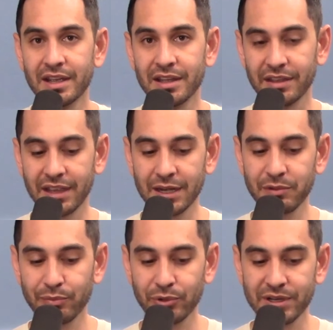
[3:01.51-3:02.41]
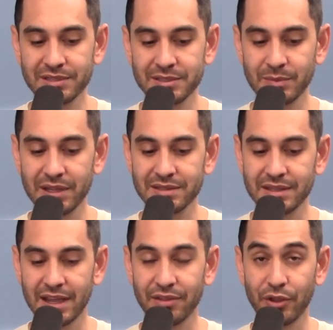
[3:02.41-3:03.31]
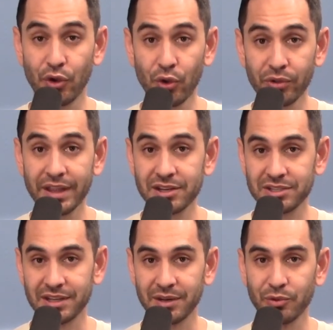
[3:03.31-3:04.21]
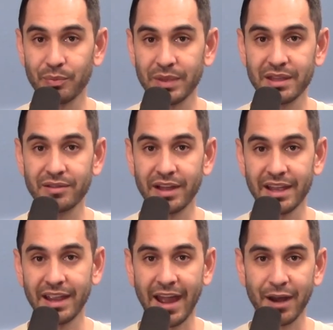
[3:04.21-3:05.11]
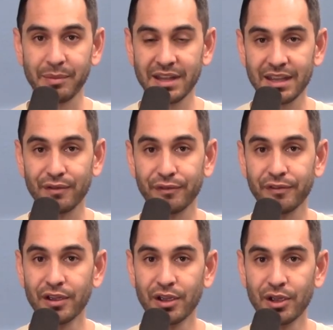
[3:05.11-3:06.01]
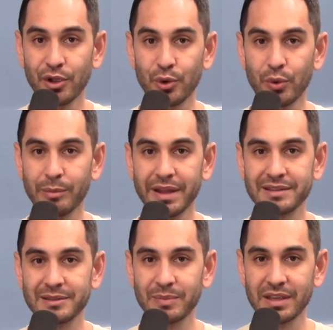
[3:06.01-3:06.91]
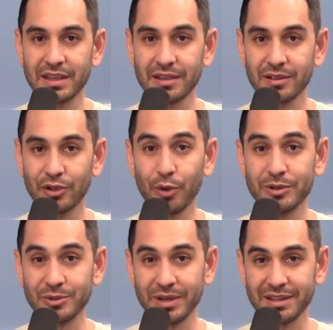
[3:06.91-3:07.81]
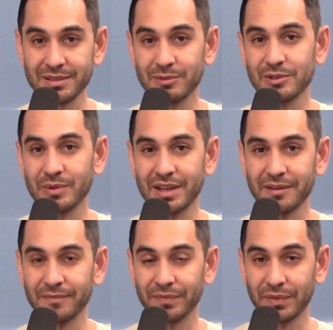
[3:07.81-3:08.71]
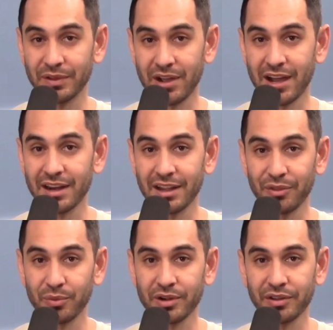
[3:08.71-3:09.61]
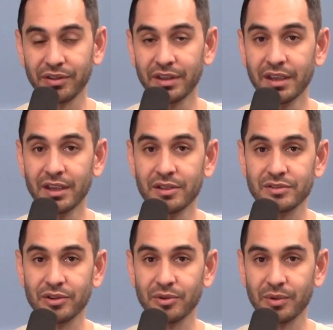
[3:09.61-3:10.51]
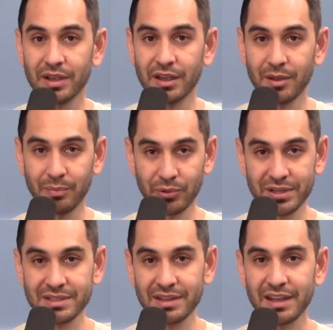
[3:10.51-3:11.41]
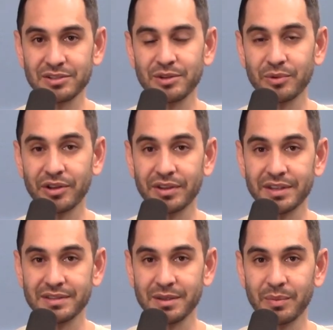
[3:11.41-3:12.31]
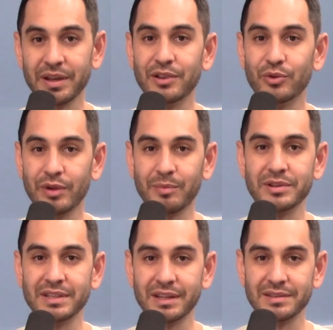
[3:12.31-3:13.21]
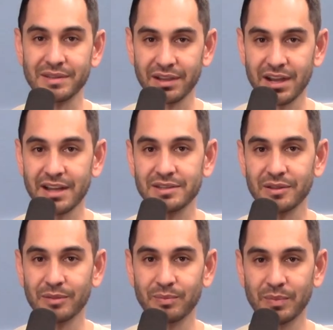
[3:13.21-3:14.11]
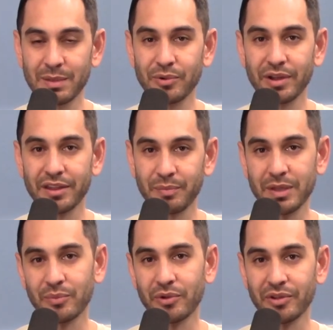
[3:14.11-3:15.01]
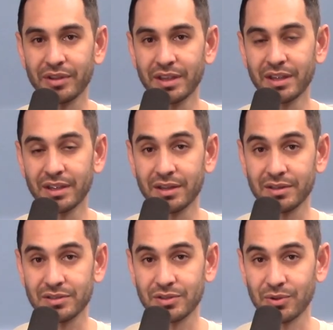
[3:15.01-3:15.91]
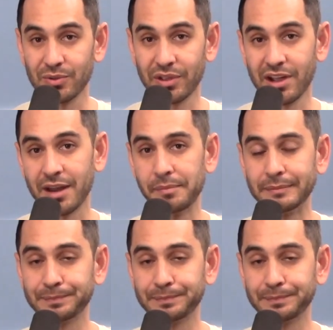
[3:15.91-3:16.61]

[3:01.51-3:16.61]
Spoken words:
The kingdom of priests means that the whole nation will be like Adam and Eve, who were meant to be go-betweens between God and the world. So a priest in the ancient world is somebody who represents the God to the people and the people to the God.